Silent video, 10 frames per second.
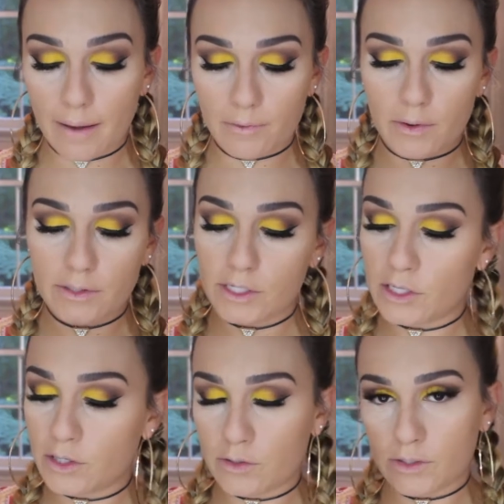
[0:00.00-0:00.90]
I'm going to
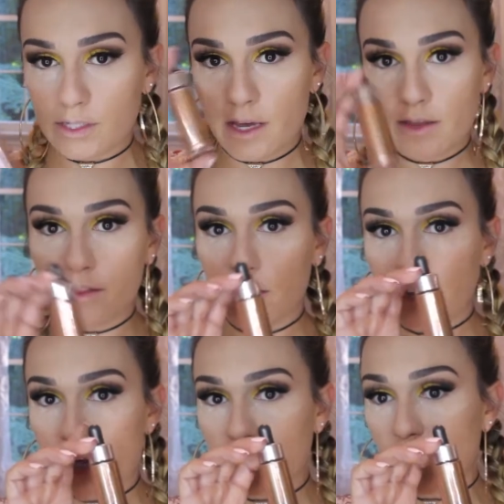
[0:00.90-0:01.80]
use the
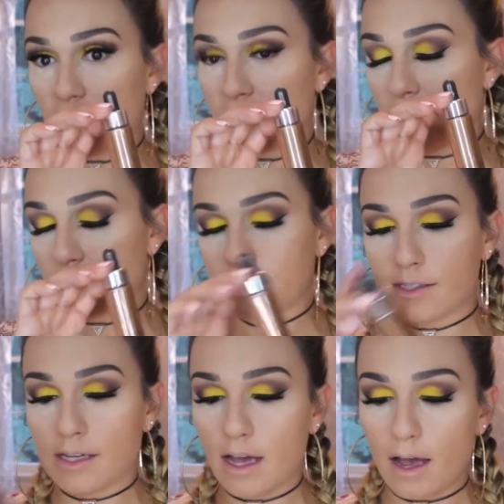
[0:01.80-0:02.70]
Cover
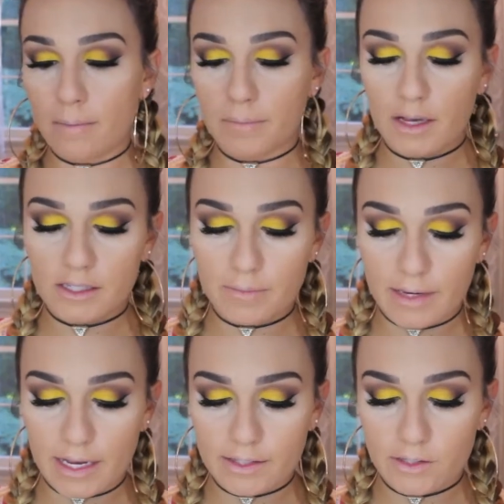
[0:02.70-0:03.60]
FX Custom
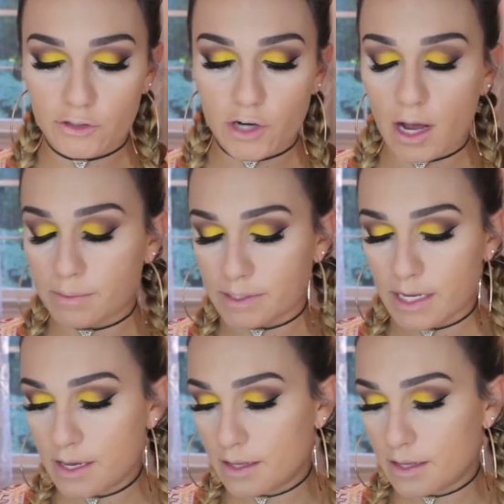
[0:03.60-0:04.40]
Enhancer Drops.